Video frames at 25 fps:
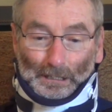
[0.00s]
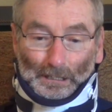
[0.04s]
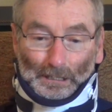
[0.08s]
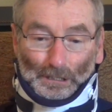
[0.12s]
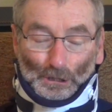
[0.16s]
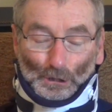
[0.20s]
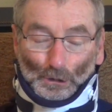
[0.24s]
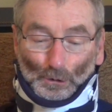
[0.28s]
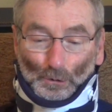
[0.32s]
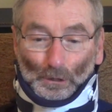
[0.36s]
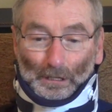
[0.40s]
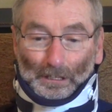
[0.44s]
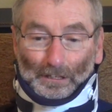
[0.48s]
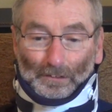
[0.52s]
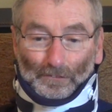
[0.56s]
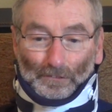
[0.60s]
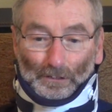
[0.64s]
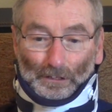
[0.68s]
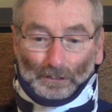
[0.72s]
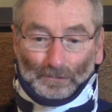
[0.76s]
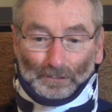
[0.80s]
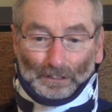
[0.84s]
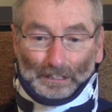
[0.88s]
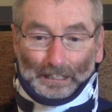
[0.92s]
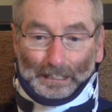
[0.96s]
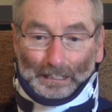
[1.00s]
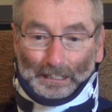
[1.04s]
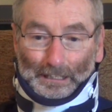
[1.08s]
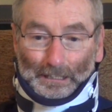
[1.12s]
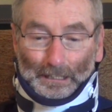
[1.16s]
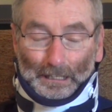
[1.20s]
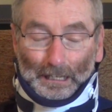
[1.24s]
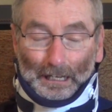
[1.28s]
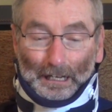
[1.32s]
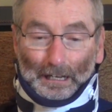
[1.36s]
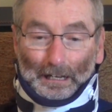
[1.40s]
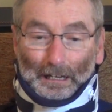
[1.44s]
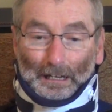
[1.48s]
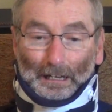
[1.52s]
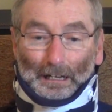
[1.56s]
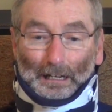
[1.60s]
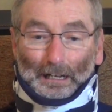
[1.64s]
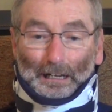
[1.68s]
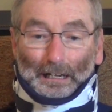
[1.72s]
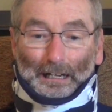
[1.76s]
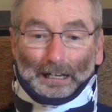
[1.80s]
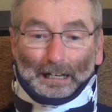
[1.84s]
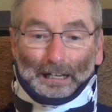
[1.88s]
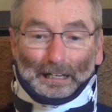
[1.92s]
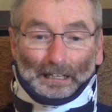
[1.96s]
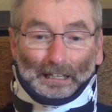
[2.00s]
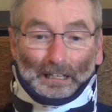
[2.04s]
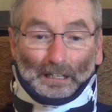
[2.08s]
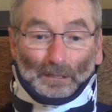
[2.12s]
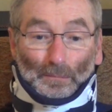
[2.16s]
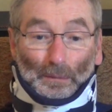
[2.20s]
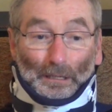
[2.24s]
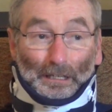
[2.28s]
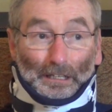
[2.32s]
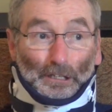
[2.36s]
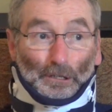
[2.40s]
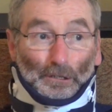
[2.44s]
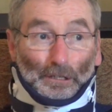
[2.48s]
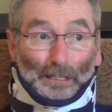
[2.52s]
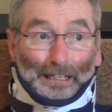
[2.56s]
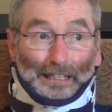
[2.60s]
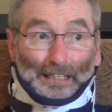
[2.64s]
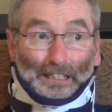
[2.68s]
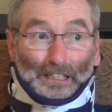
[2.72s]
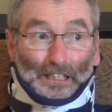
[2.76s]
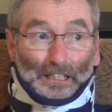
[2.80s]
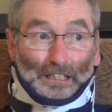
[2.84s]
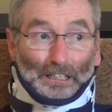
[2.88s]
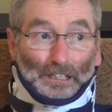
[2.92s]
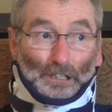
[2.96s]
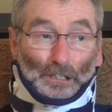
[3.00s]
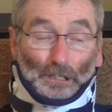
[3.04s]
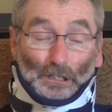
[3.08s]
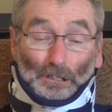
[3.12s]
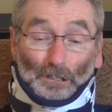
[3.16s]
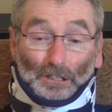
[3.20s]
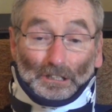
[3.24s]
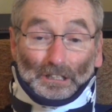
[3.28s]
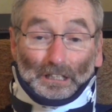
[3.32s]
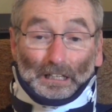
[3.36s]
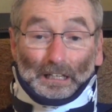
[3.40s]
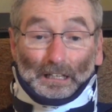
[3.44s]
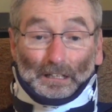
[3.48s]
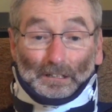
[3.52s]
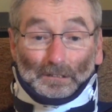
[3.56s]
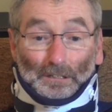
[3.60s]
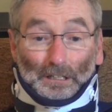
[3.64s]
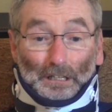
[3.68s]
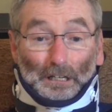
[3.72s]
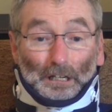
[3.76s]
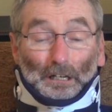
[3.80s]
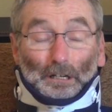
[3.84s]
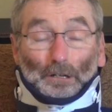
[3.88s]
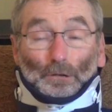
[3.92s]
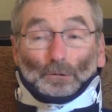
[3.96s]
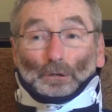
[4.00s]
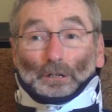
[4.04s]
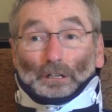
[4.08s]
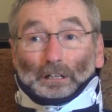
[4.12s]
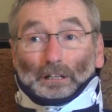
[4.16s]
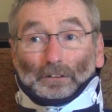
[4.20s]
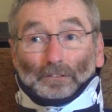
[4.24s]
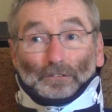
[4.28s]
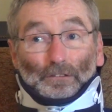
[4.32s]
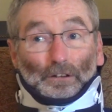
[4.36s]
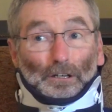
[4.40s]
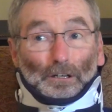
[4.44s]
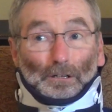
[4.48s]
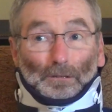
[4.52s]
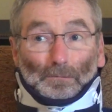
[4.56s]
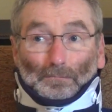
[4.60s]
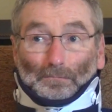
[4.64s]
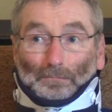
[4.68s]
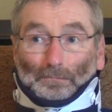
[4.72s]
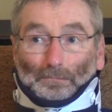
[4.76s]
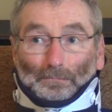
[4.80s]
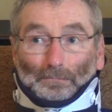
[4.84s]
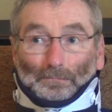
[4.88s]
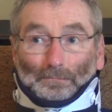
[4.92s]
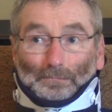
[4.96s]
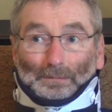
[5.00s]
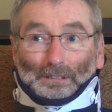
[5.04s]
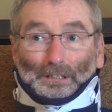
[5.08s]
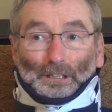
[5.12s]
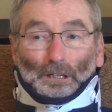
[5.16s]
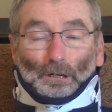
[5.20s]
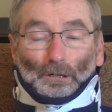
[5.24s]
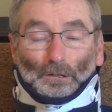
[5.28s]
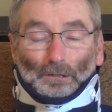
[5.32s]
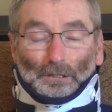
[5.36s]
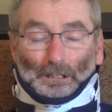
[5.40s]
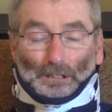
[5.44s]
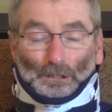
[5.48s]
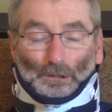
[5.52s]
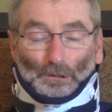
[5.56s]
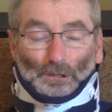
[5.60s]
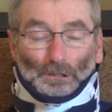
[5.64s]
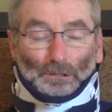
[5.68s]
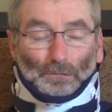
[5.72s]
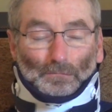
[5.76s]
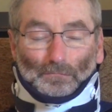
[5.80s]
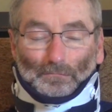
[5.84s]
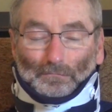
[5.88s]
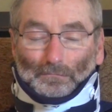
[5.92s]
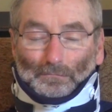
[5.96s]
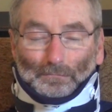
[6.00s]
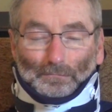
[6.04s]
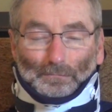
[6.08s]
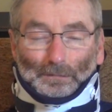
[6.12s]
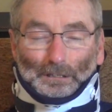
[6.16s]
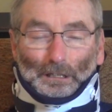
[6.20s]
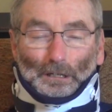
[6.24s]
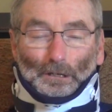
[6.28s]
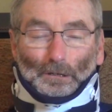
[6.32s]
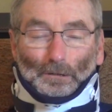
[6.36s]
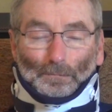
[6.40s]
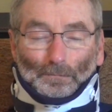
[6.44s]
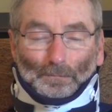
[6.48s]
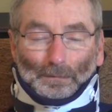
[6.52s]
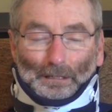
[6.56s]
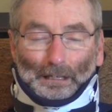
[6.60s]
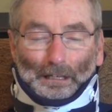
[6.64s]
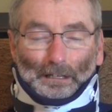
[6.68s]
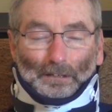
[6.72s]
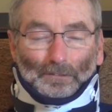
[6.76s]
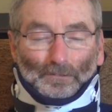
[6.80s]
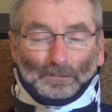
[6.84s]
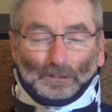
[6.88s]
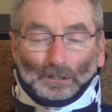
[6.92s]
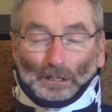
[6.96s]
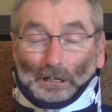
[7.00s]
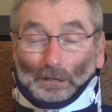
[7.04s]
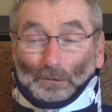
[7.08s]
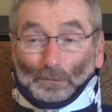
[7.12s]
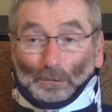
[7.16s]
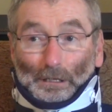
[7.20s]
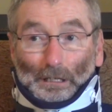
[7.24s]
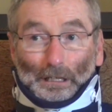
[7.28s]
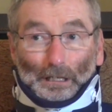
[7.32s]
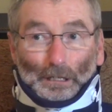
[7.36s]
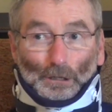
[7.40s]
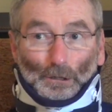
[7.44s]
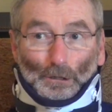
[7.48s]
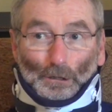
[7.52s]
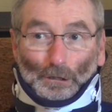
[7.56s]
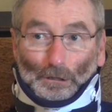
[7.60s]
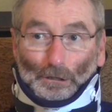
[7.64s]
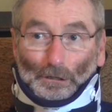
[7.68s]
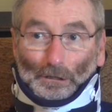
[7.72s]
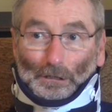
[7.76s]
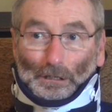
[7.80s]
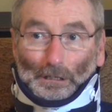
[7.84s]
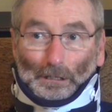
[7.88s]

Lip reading: It's 2015, and I've been here 18 years, and really felt, this is, I've done what I could.